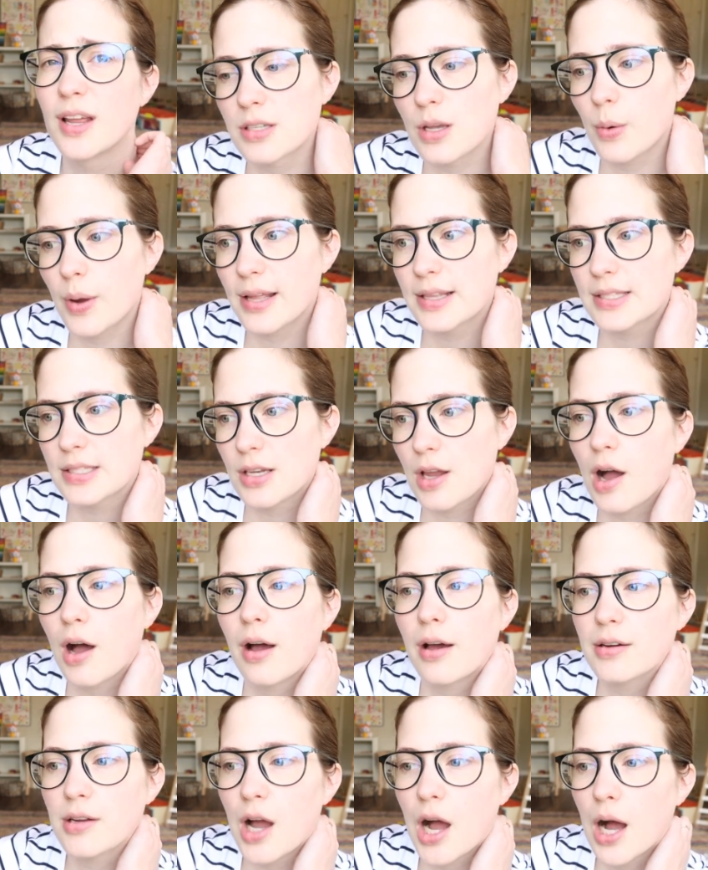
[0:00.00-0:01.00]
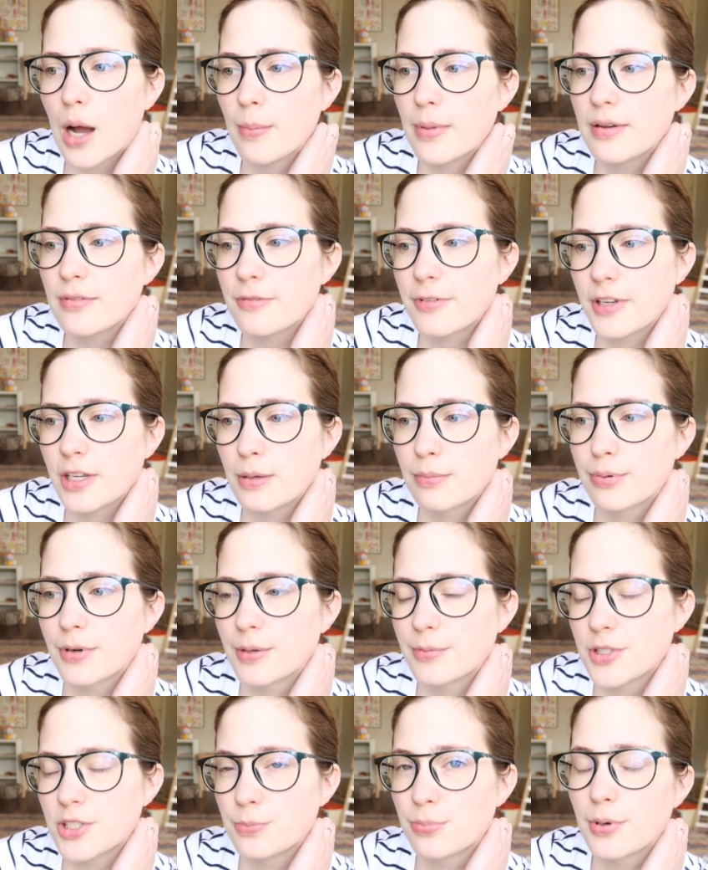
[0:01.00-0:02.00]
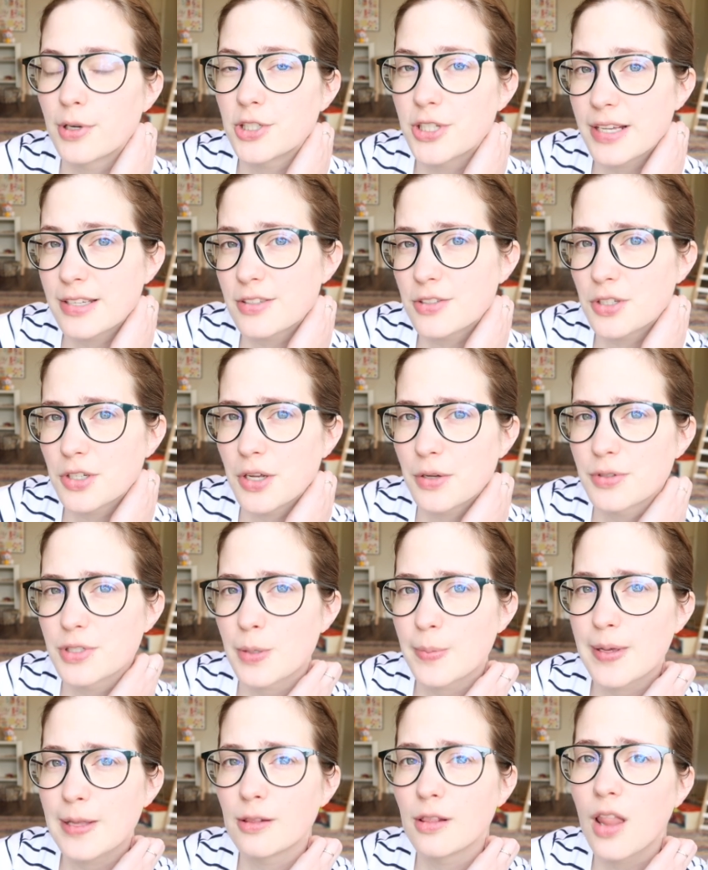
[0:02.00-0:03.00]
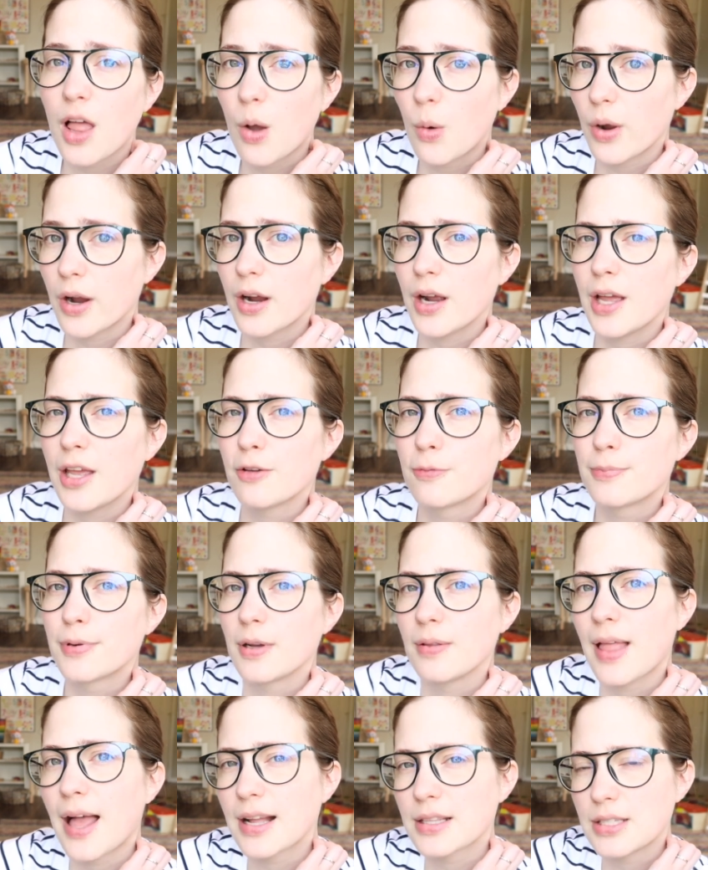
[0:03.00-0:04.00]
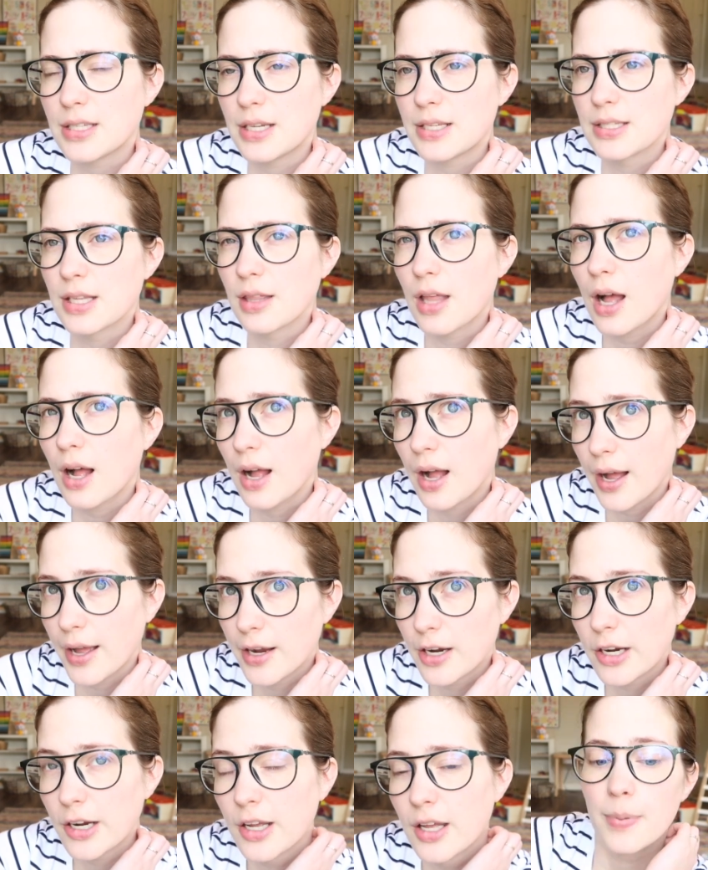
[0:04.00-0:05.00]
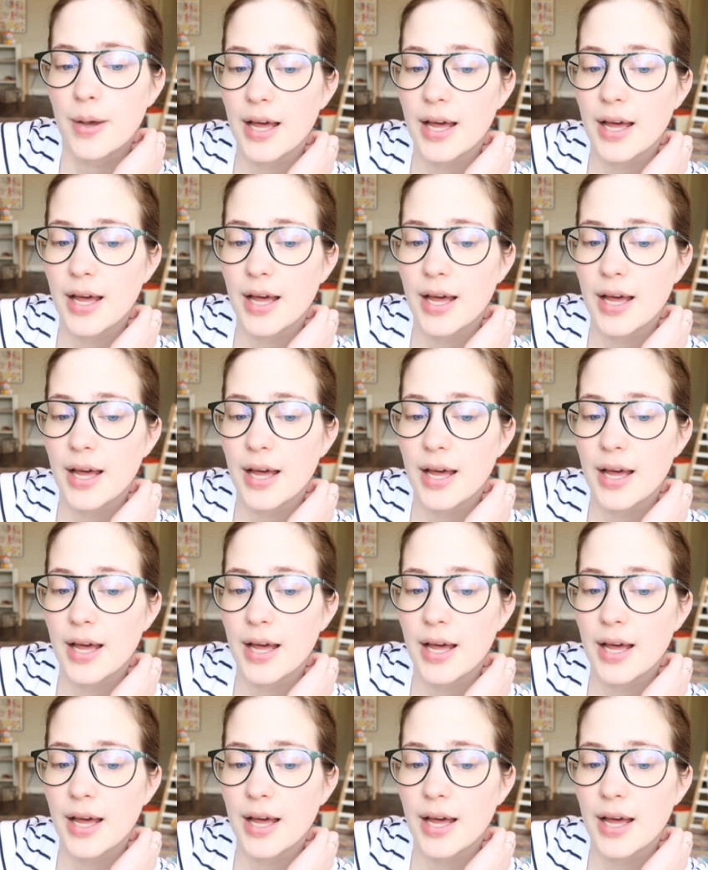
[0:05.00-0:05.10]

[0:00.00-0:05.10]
So it's not uncommon for your progesterone to be lower if prolactin is a lot higher.